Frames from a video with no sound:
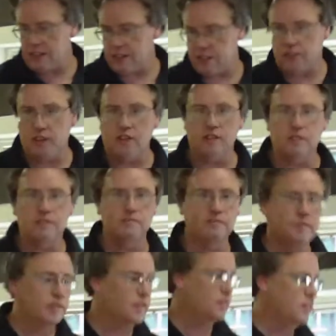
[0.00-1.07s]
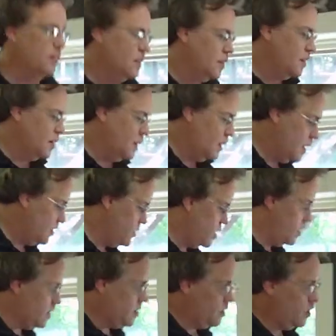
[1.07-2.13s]
gets full. And
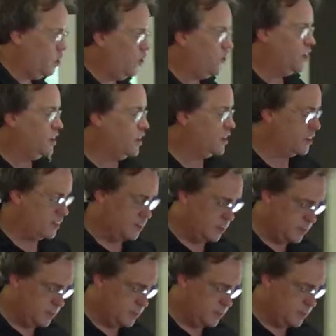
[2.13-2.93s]
then over here,